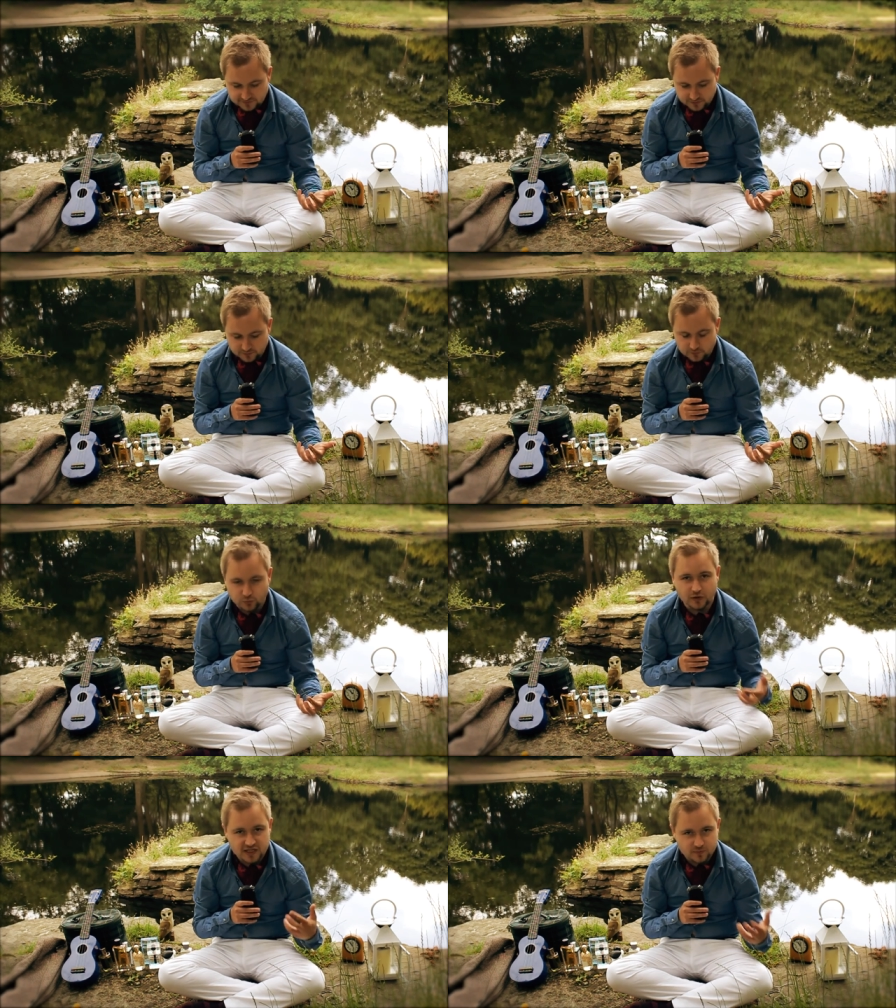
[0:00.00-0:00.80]
and
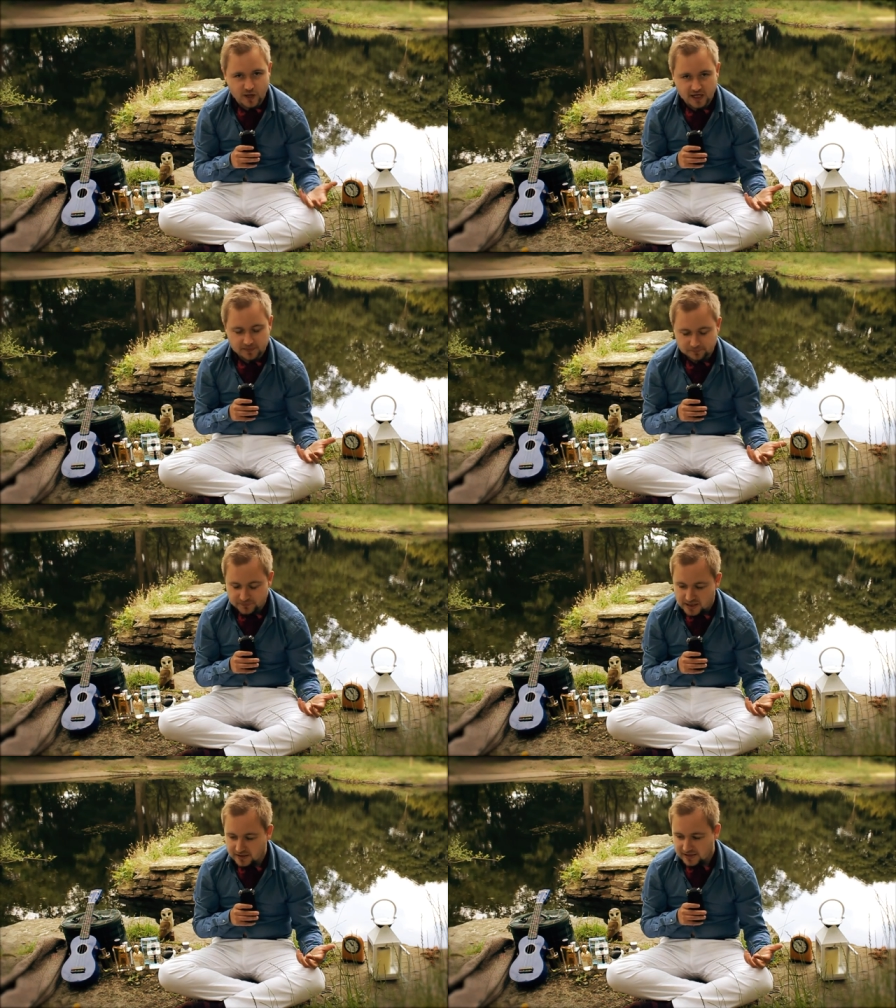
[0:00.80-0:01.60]
breathe by.
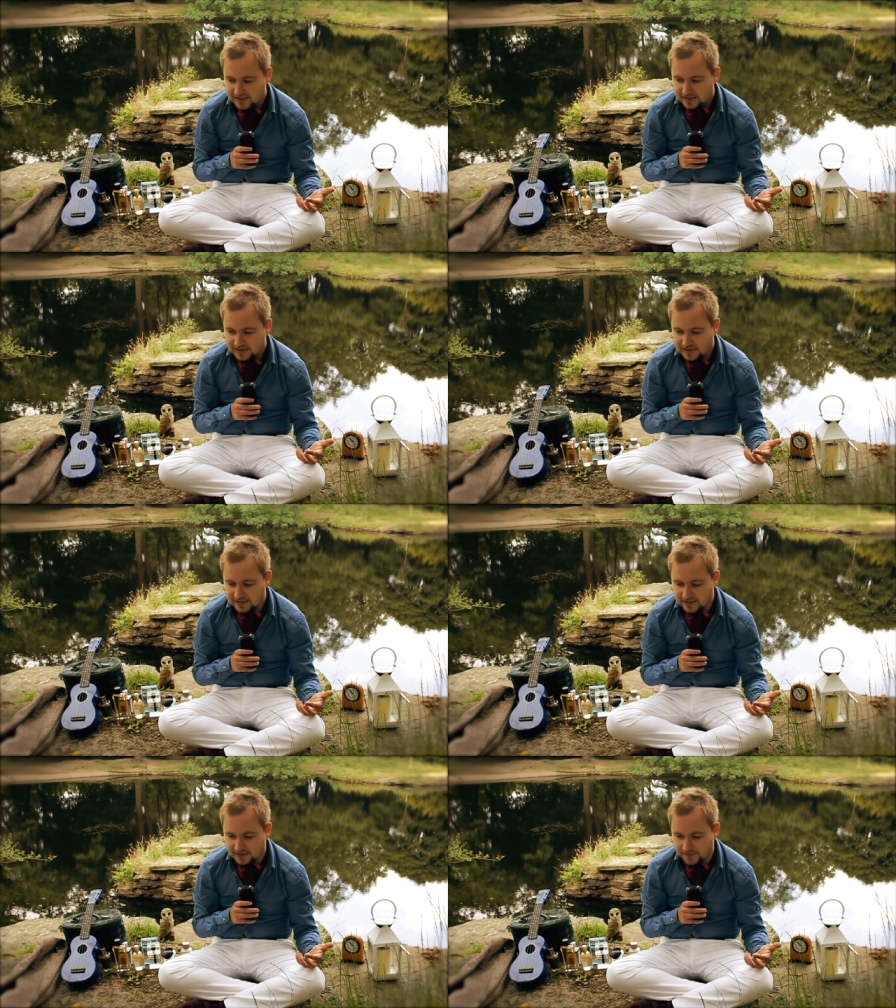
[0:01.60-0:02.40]

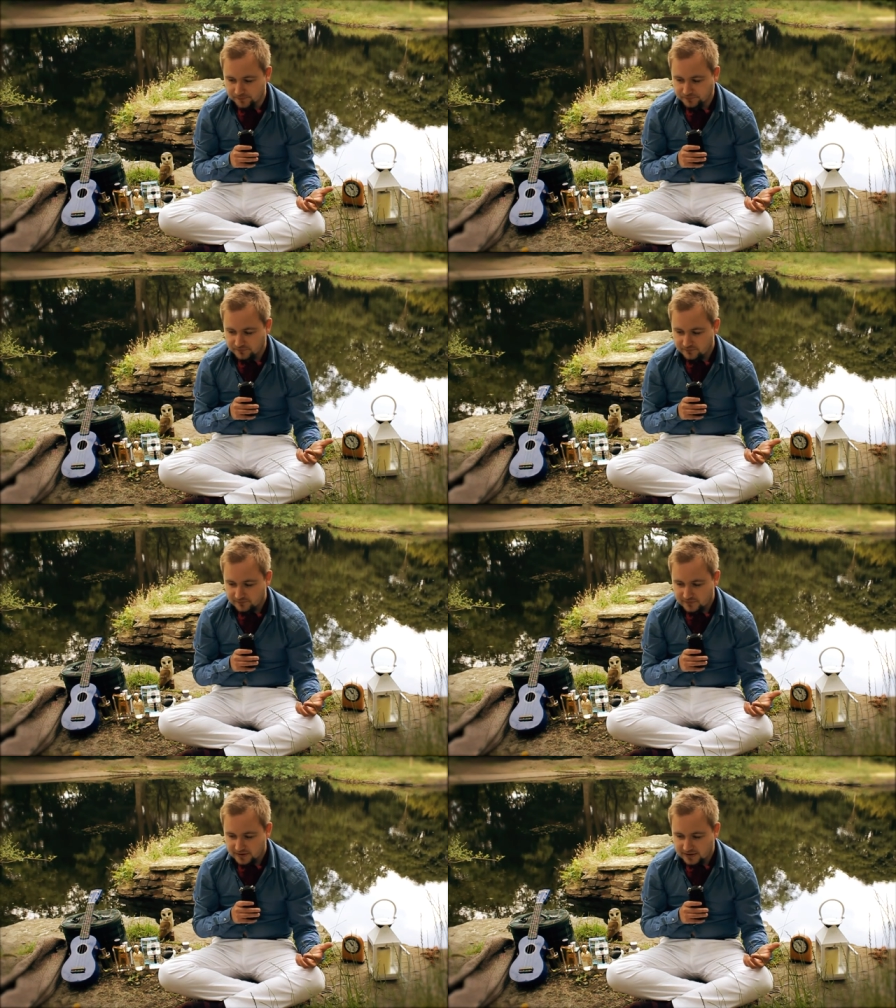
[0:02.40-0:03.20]
Um,
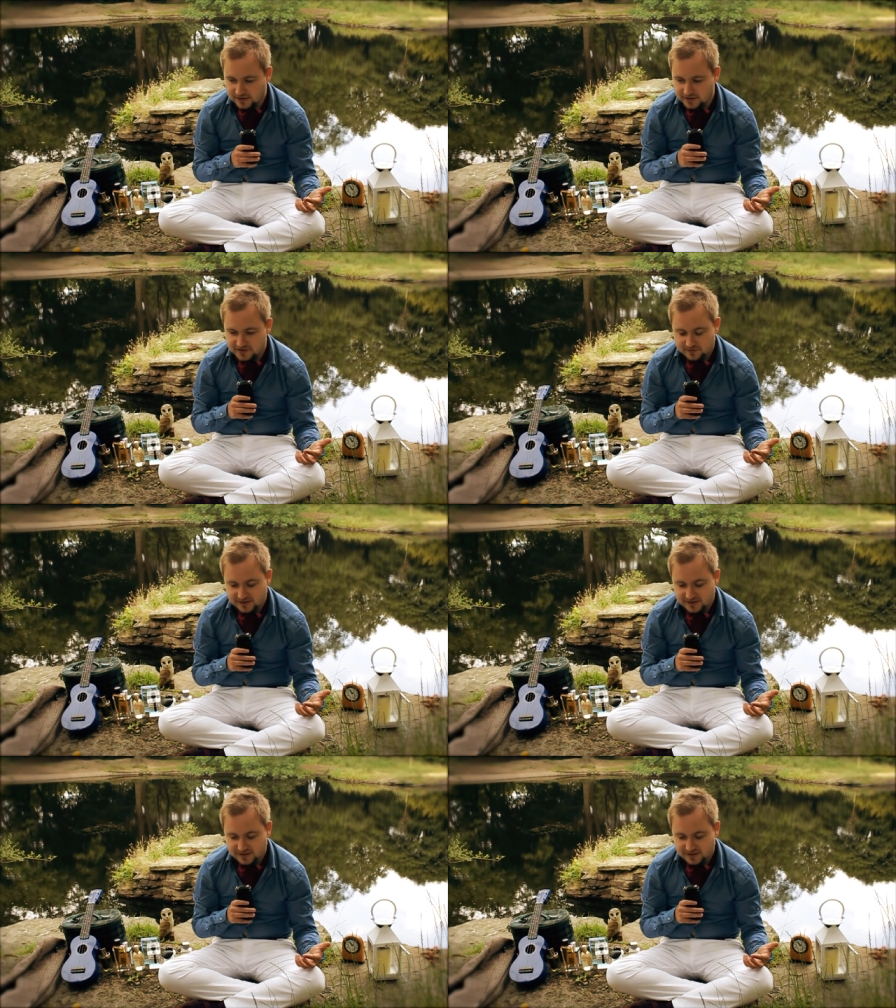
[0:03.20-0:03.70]
it is a